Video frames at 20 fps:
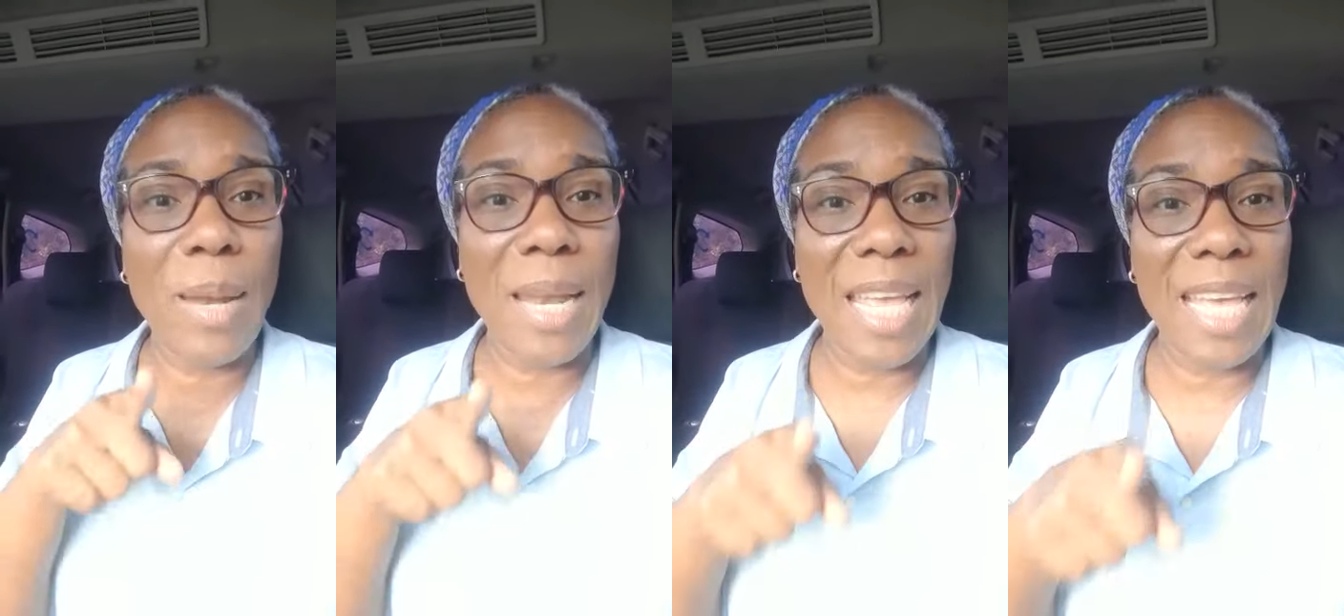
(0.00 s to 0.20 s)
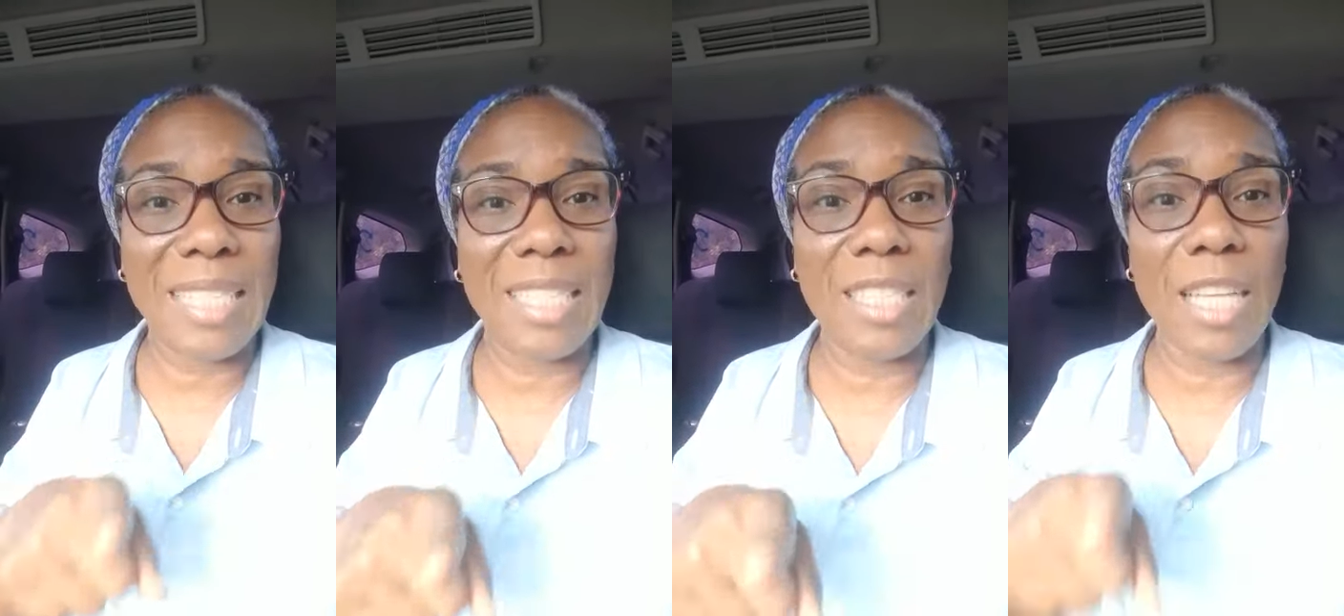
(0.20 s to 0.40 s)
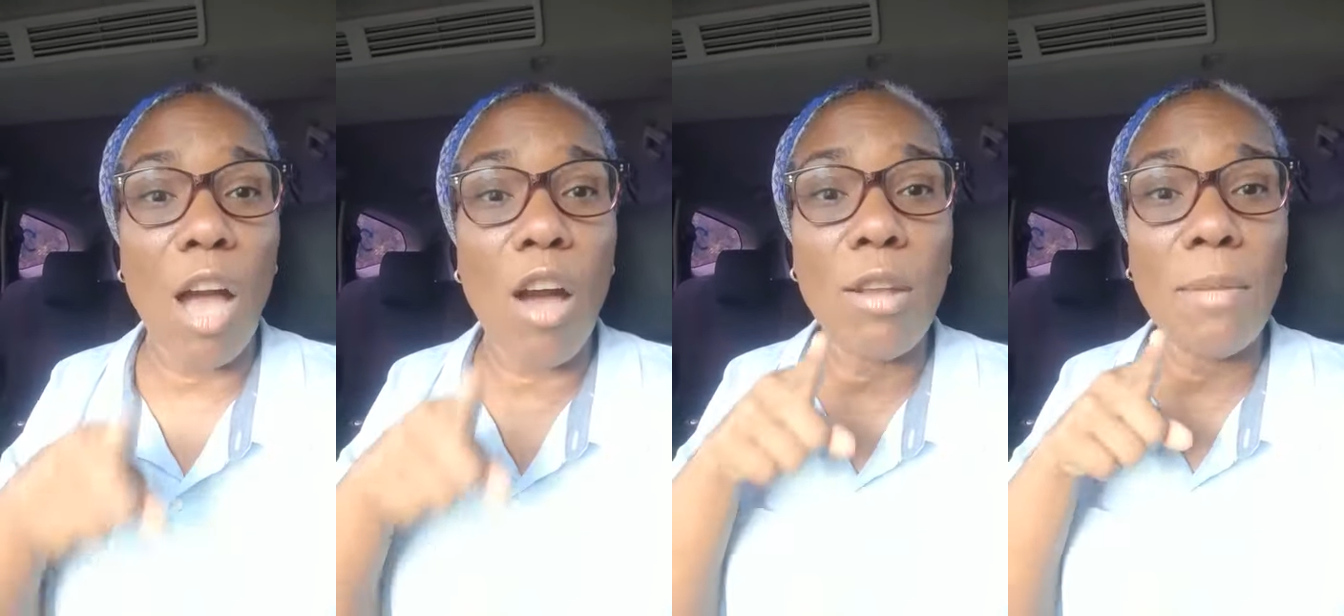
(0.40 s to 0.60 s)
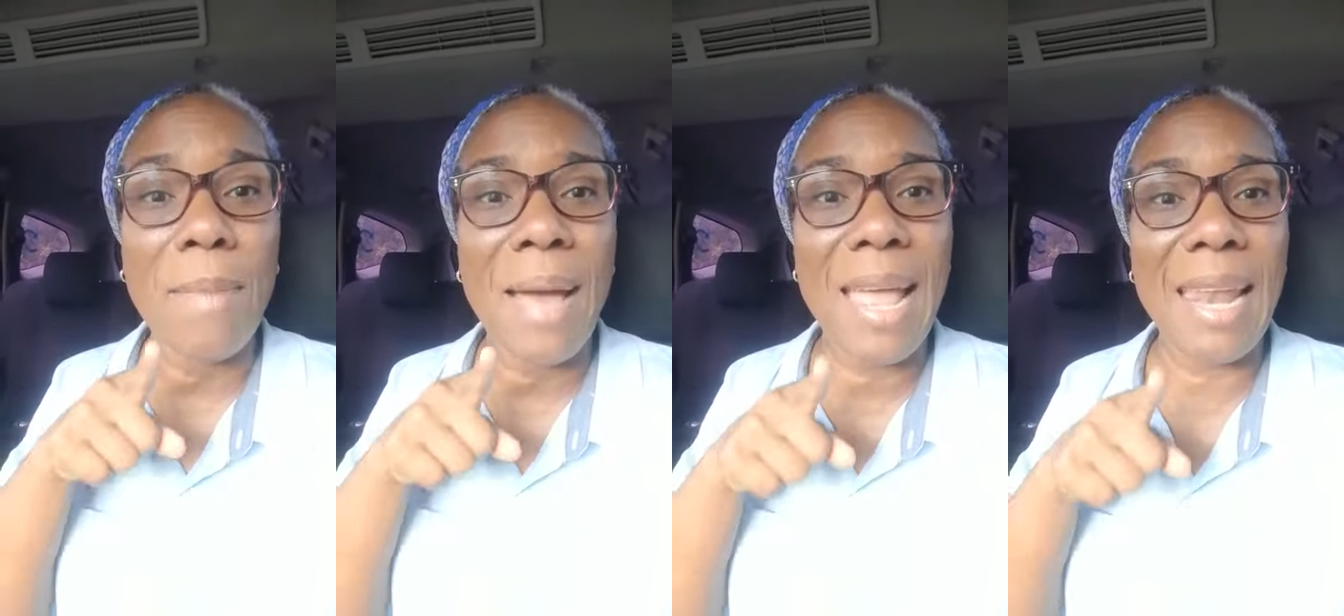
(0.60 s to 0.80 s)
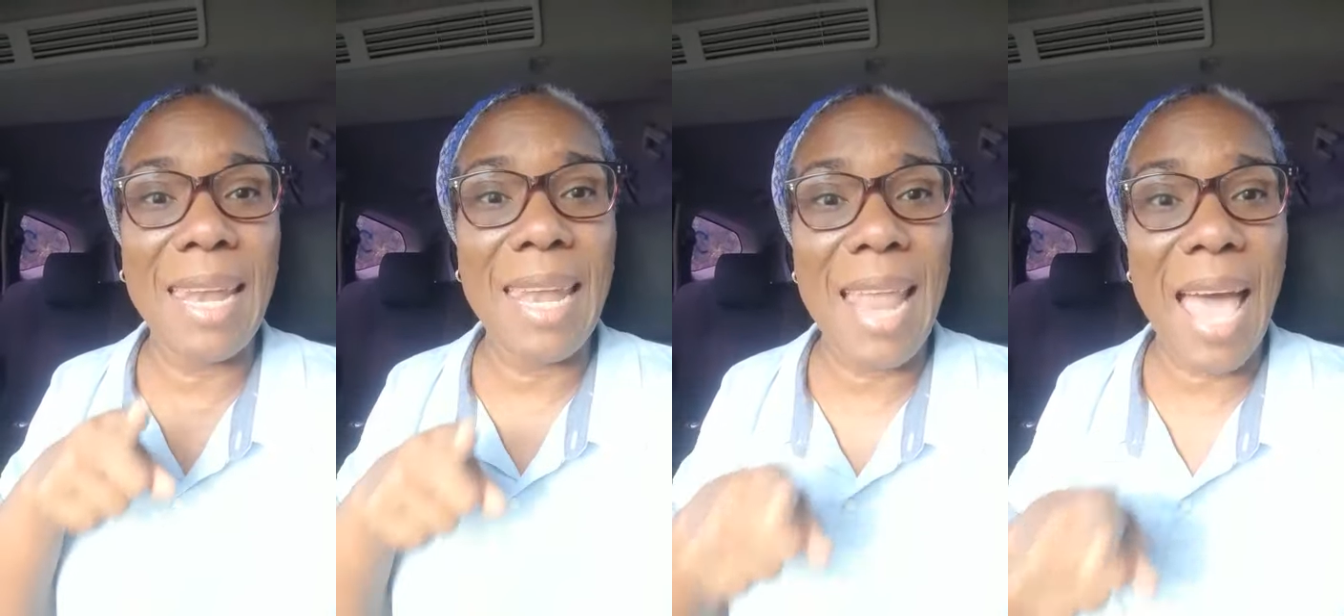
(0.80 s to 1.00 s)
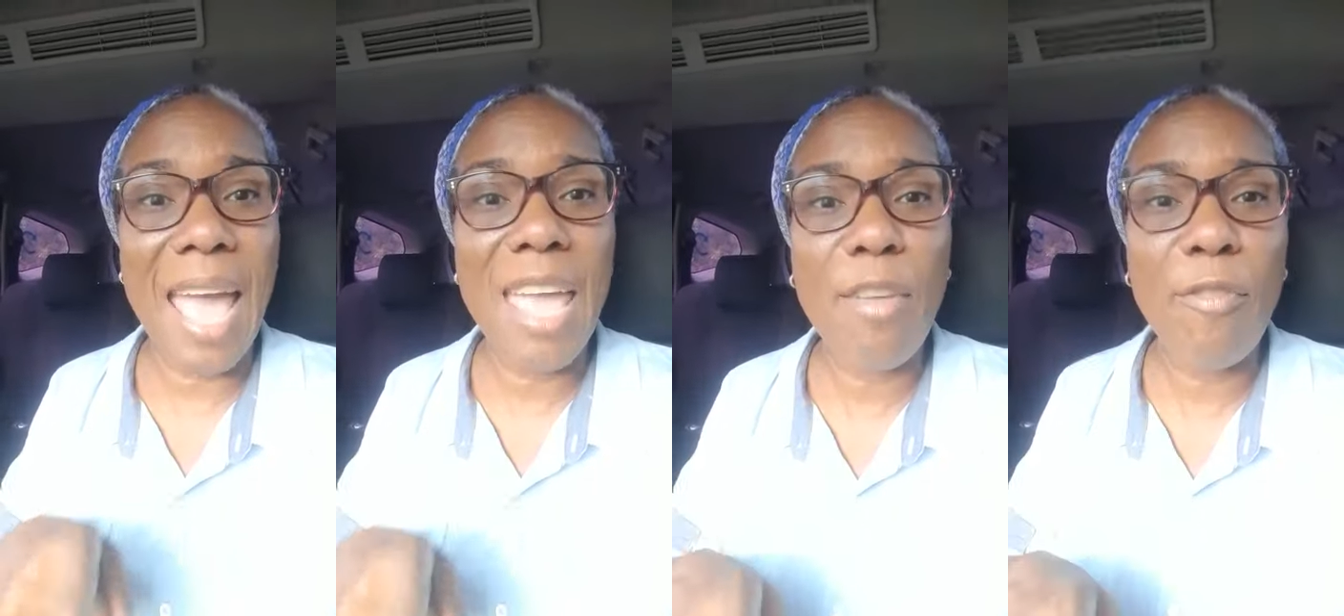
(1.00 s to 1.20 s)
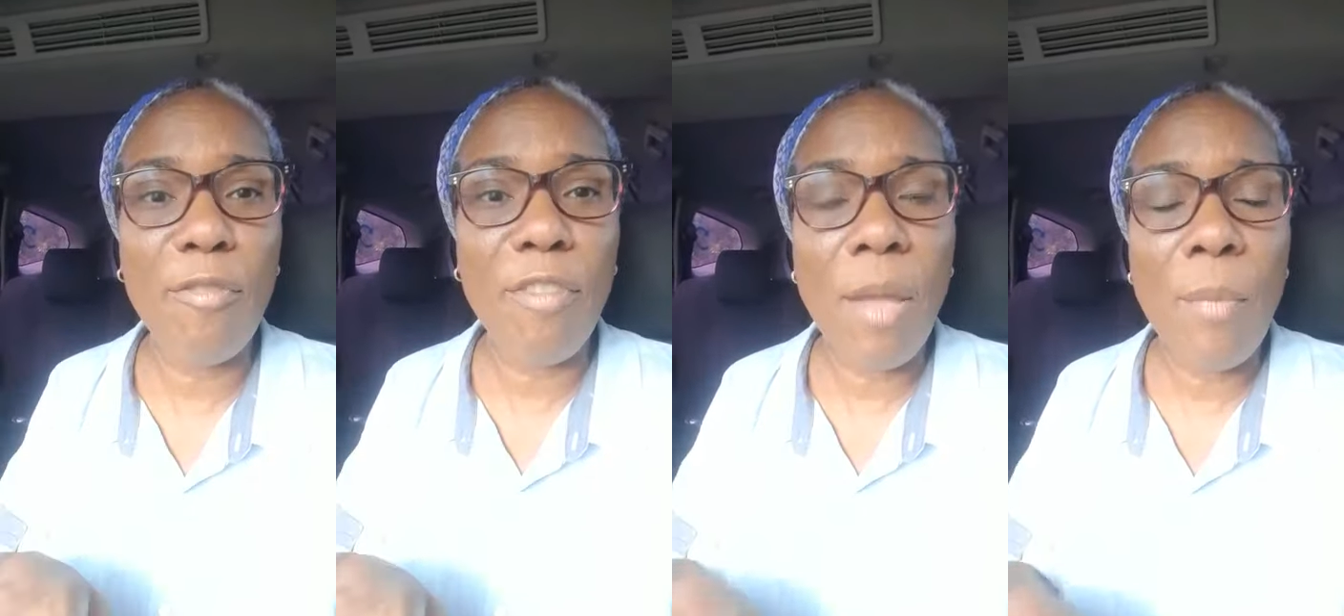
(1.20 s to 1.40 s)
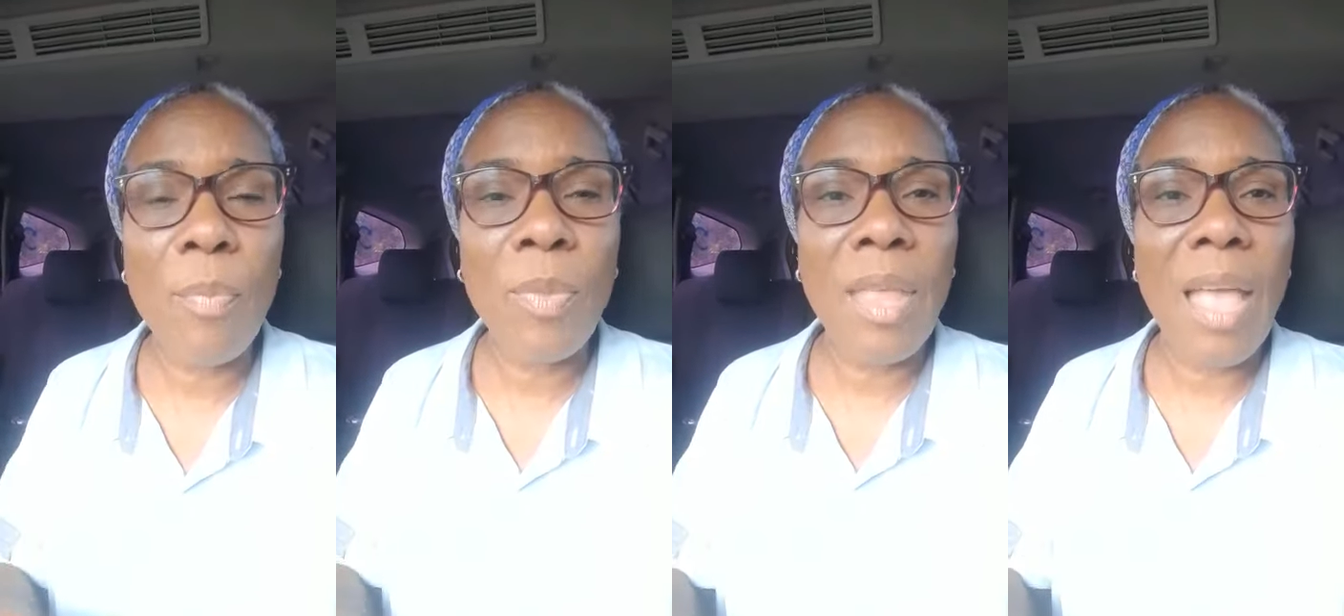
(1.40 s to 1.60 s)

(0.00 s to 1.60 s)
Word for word: placed on my life.